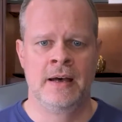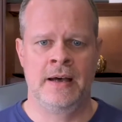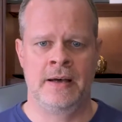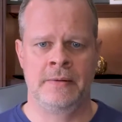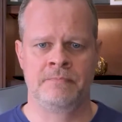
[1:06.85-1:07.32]

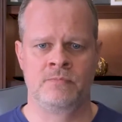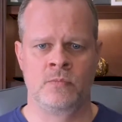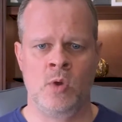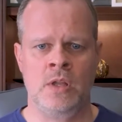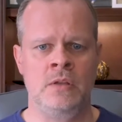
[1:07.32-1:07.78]

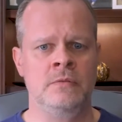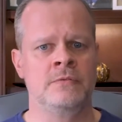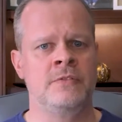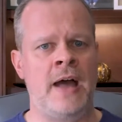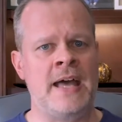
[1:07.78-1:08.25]
Well,
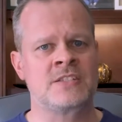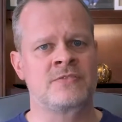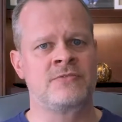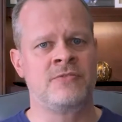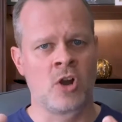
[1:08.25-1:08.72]

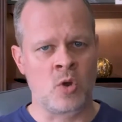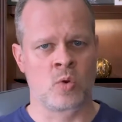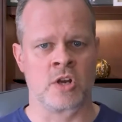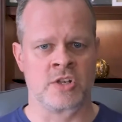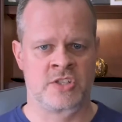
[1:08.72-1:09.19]
fast
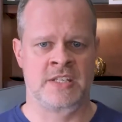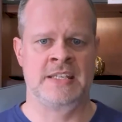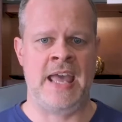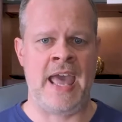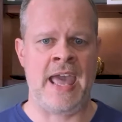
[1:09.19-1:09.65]
forward to
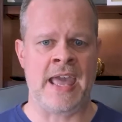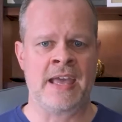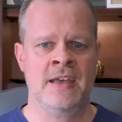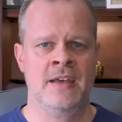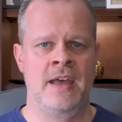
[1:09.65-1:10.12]
today,
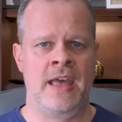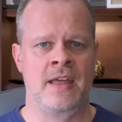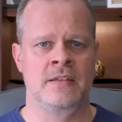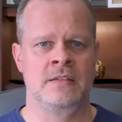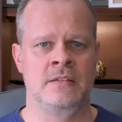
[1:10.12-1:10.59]

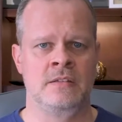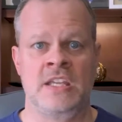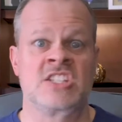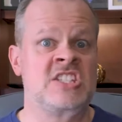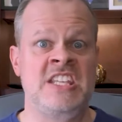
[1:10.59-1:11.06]
and
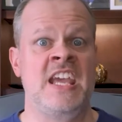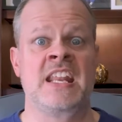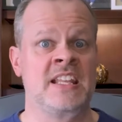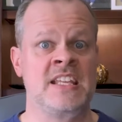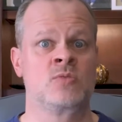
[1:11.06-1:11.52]
you see it
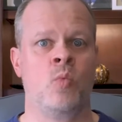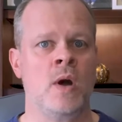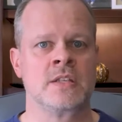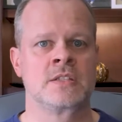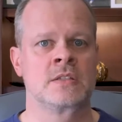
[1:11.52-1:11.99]
at least
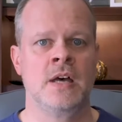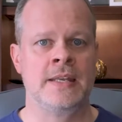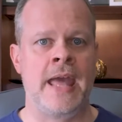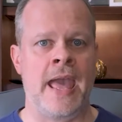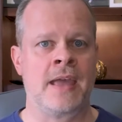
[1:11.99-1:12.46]
once
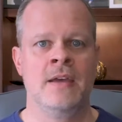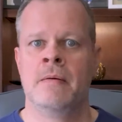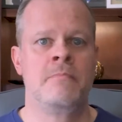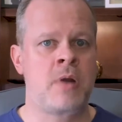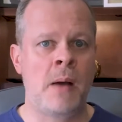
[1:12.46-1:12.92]
a day,
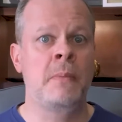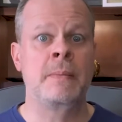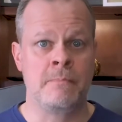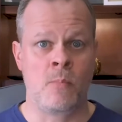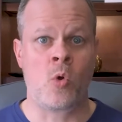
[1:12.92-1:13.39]

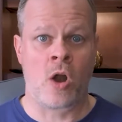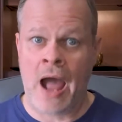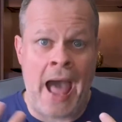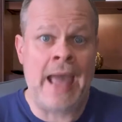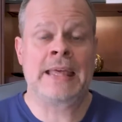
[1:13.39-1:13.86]
probably more.
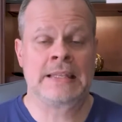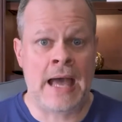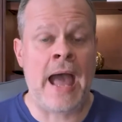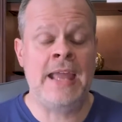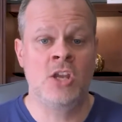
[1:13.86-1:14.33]

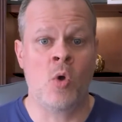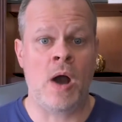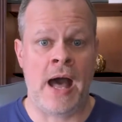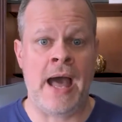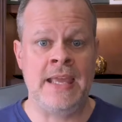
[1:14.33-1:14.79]
I
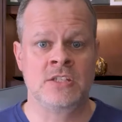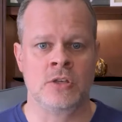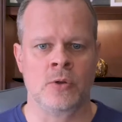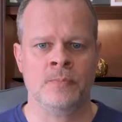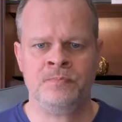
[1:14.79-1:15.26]
know I do.